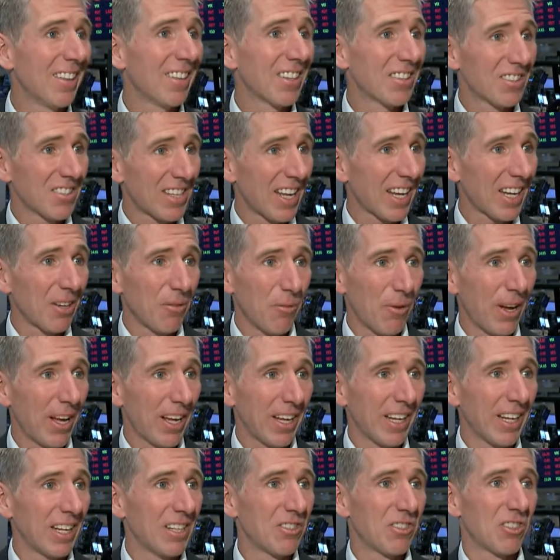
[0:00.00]
The second
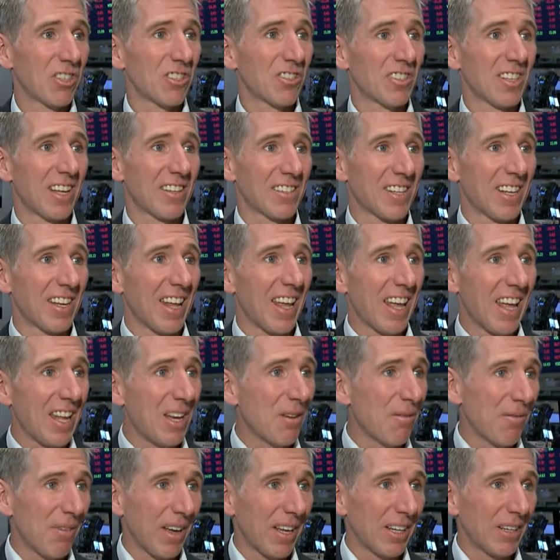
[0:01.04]
way is just as an
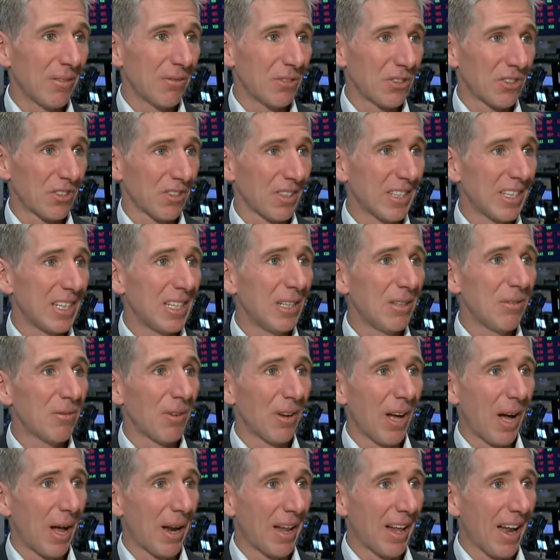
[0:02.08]
innovative sleeve,
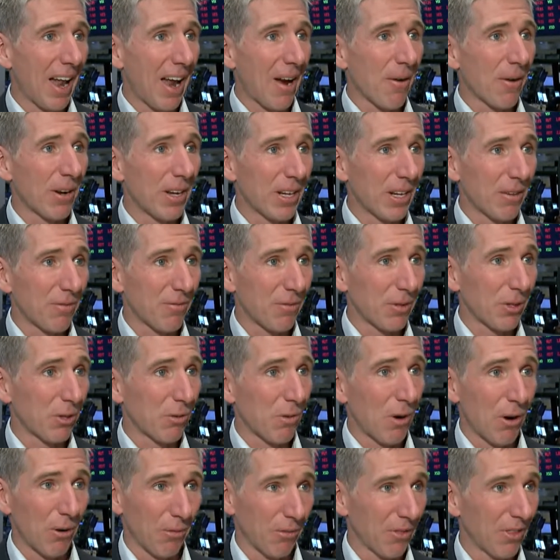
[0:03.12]
an area for
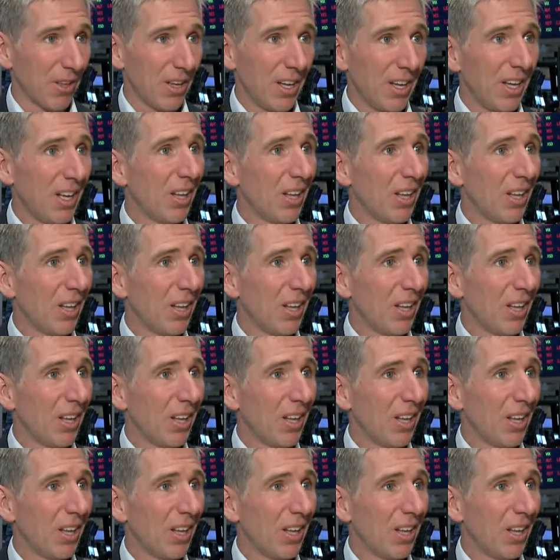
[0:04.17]
growth.